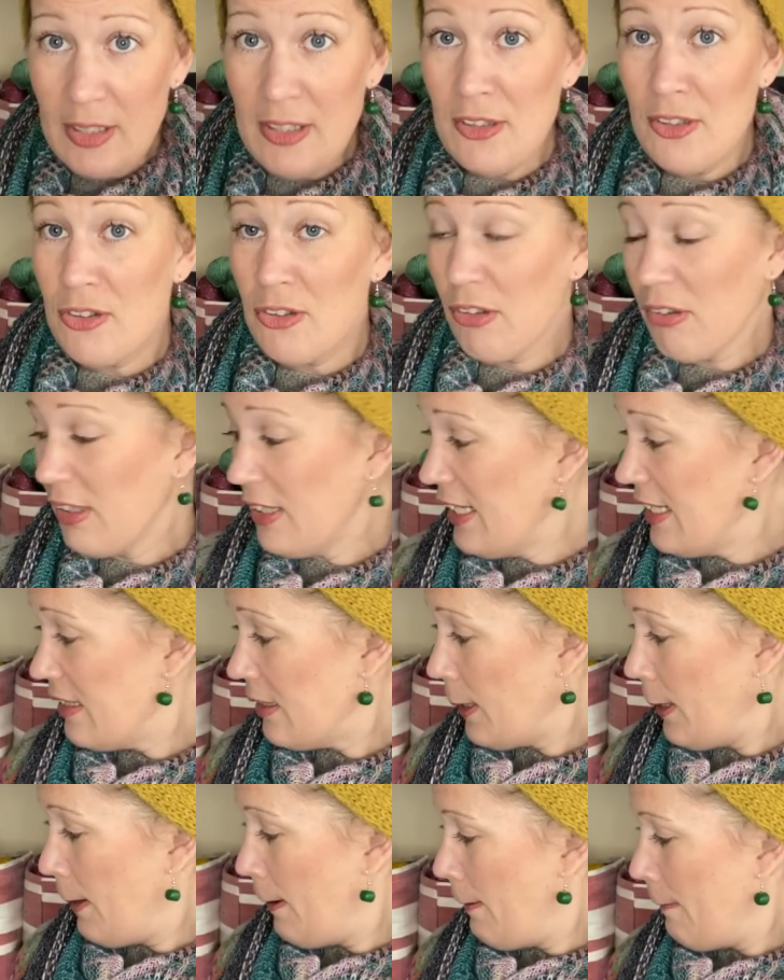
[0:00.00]
Sorry, I need
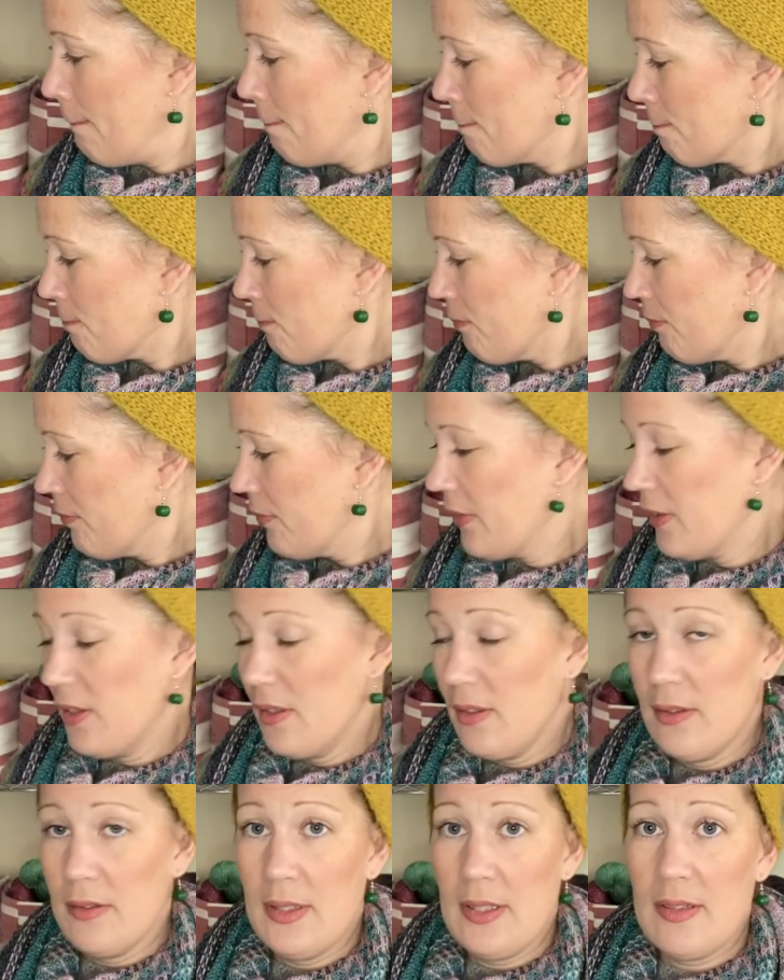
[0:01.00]

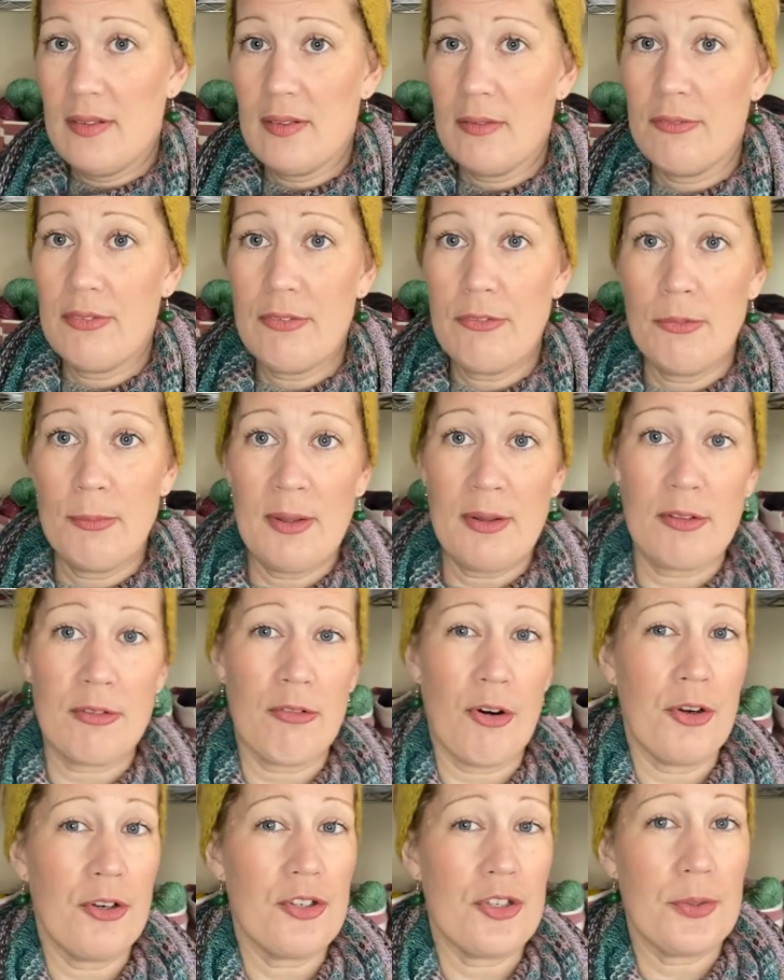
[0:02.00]
I need something for my
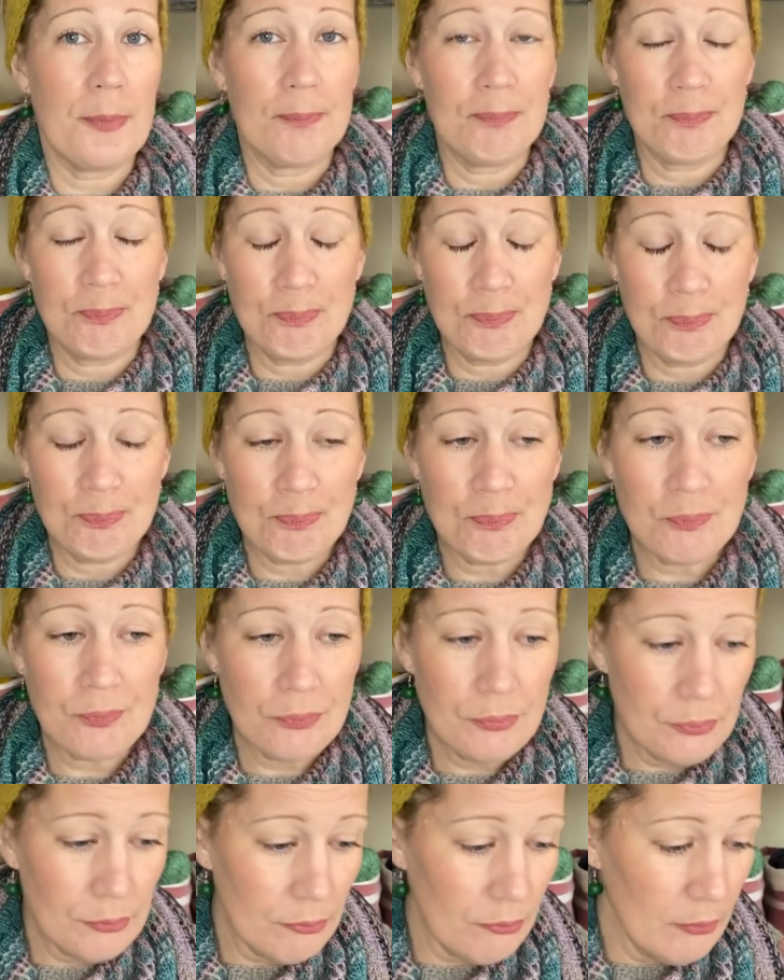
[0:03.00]
throat.
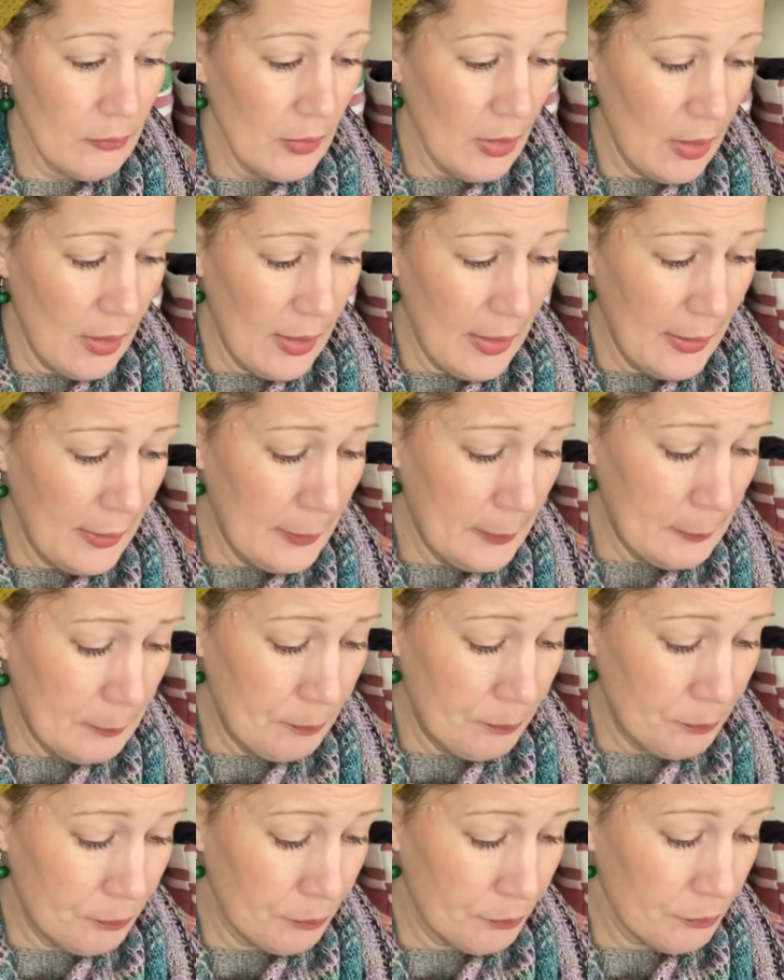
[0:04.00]
Um,
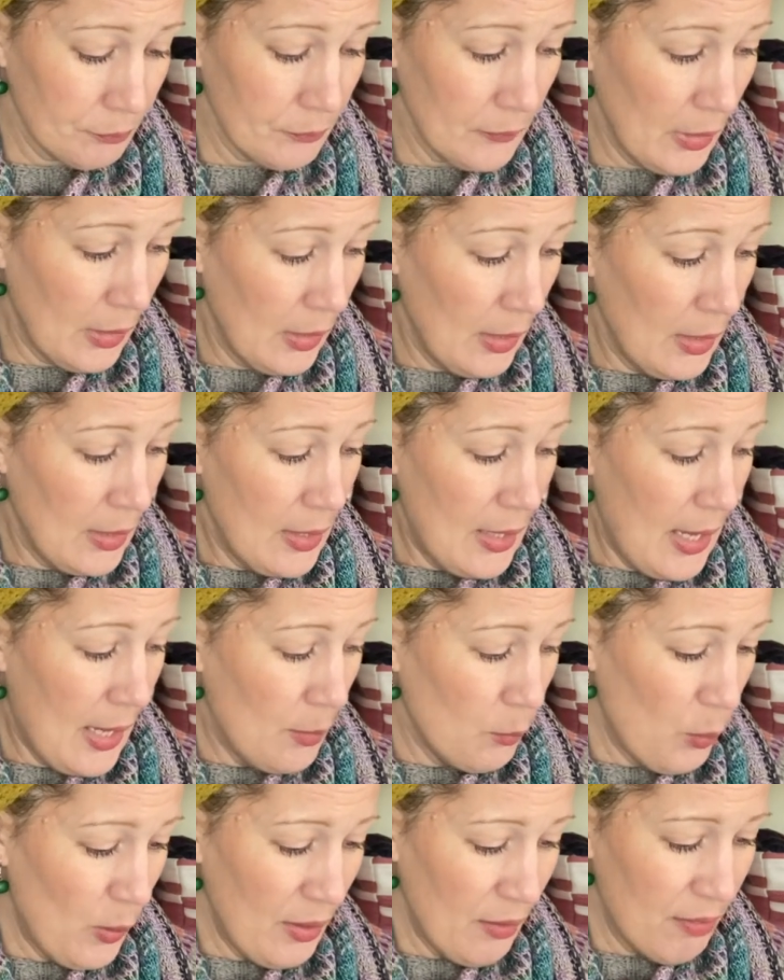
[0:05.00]
and
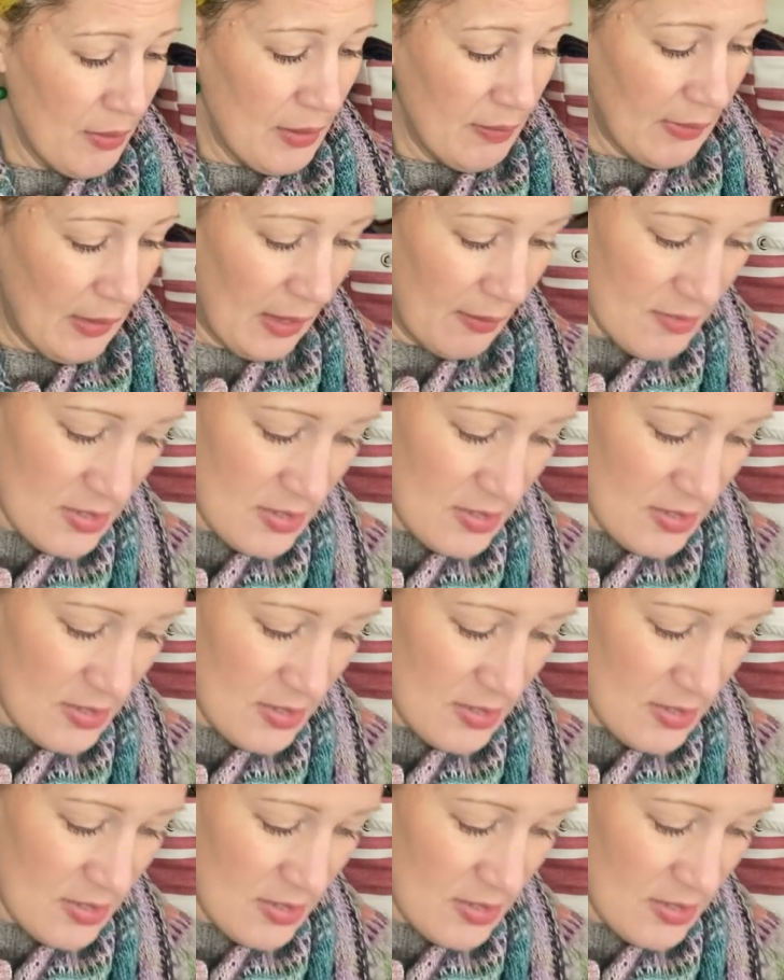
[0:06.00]
one thing that I've